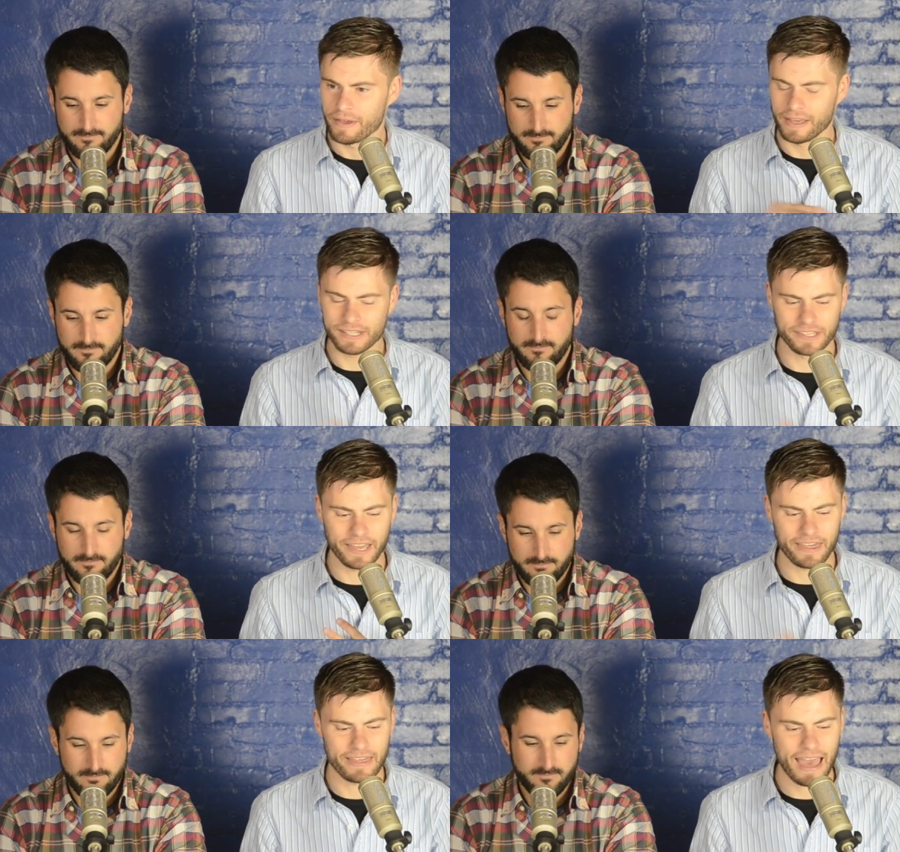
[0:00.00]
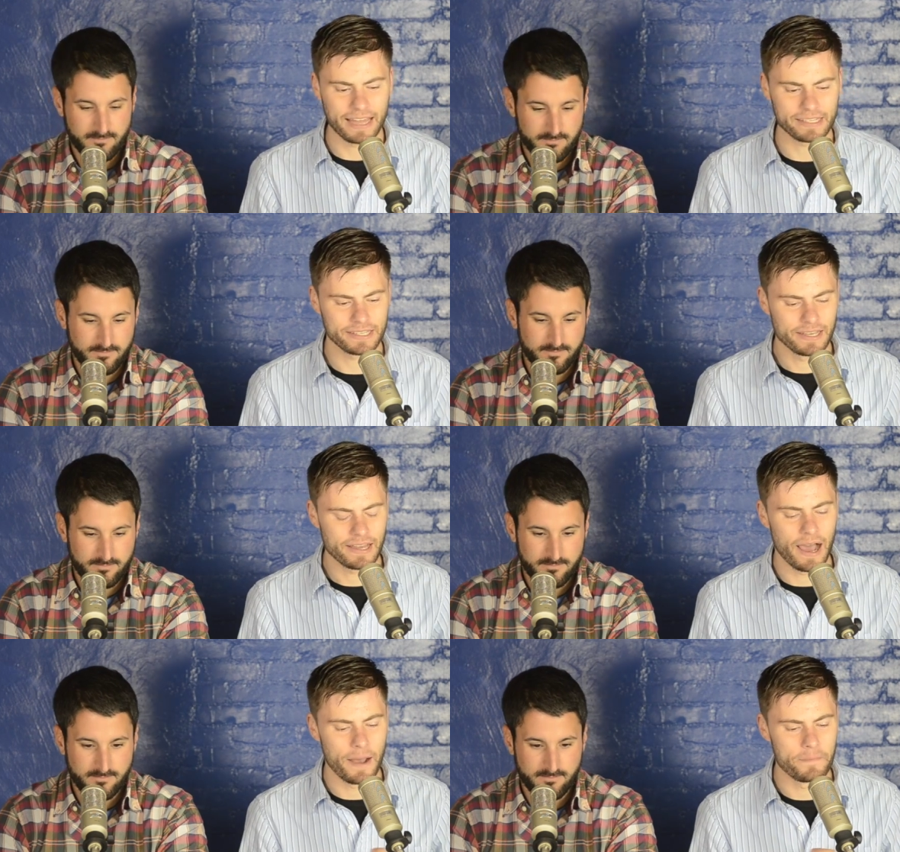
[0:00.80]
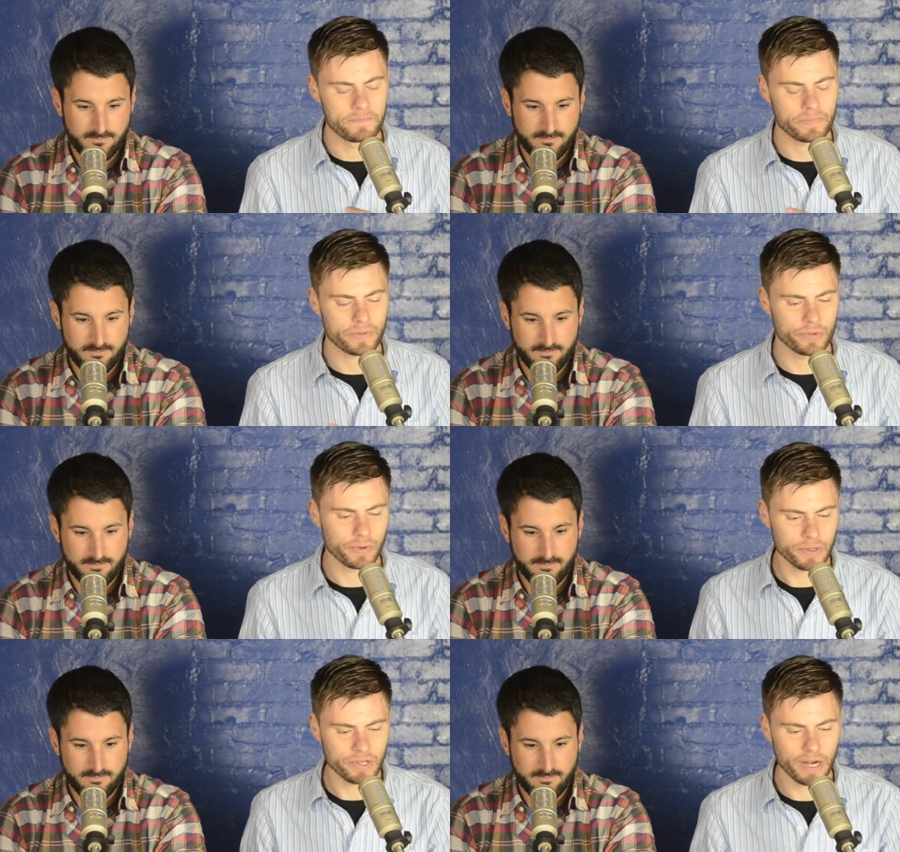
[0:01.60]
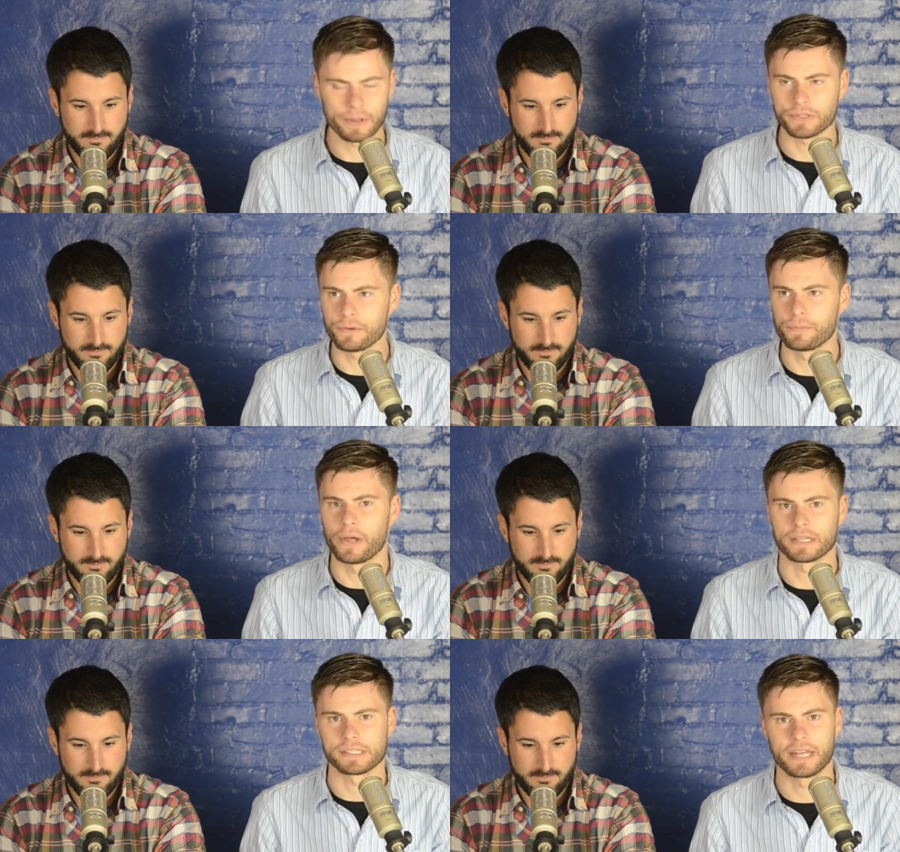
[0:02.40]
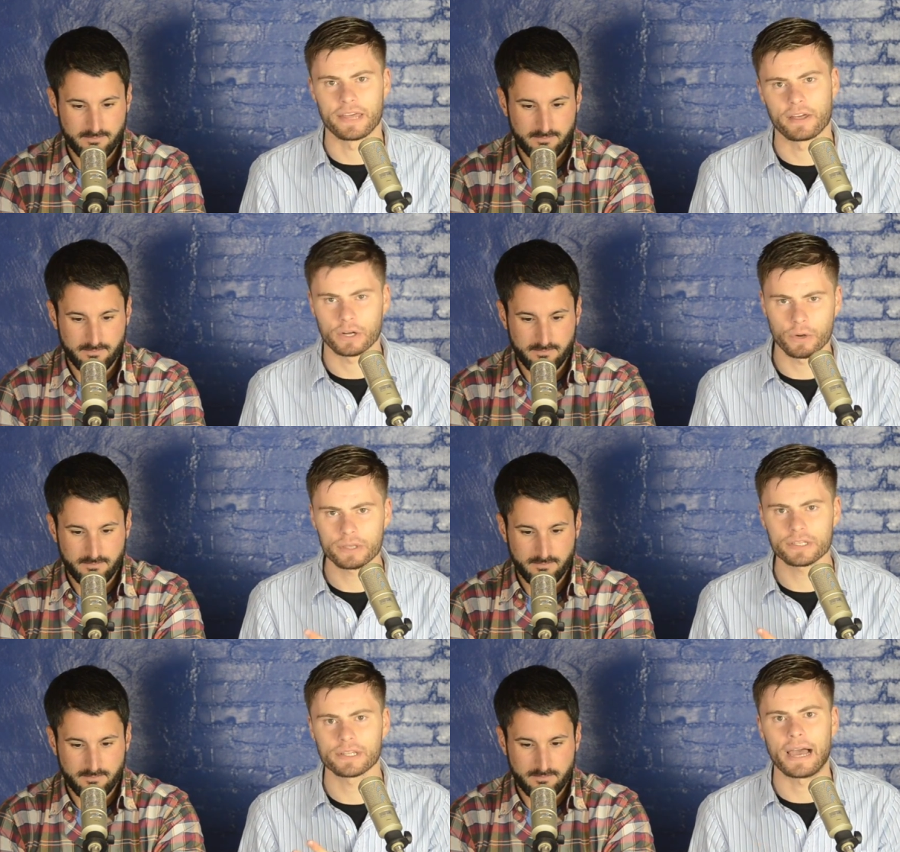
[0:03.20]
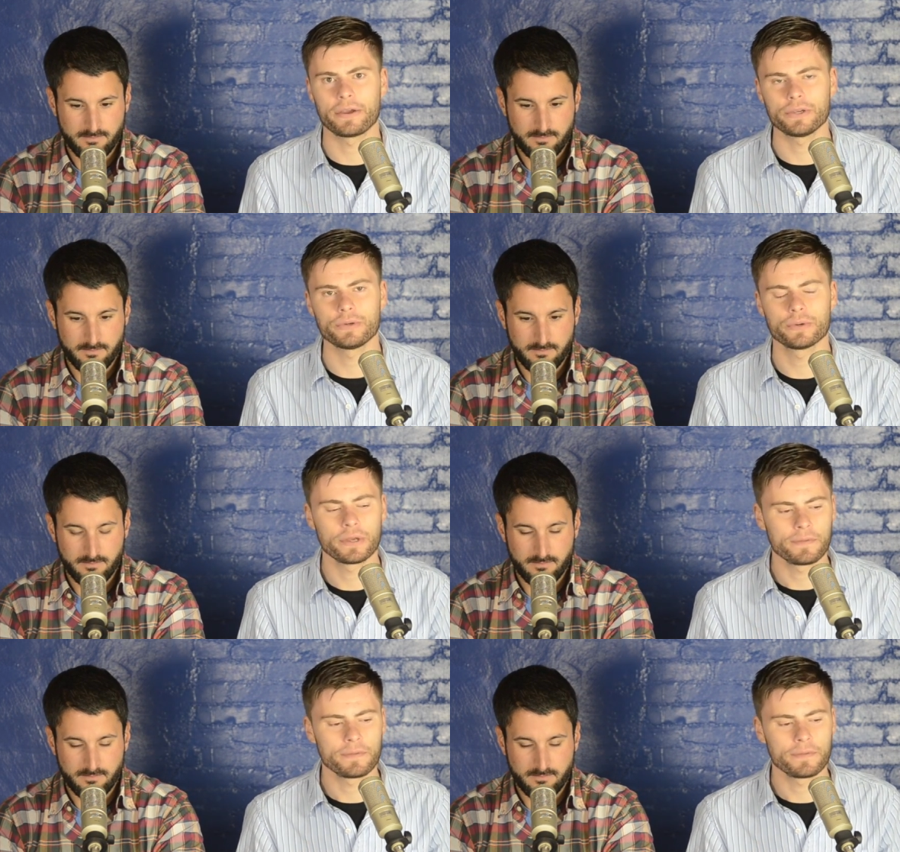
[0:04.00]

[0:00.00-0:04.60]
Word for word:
Speaker 1: things like that. Um, so we're going to be talking about two plugins today that are going to allow you,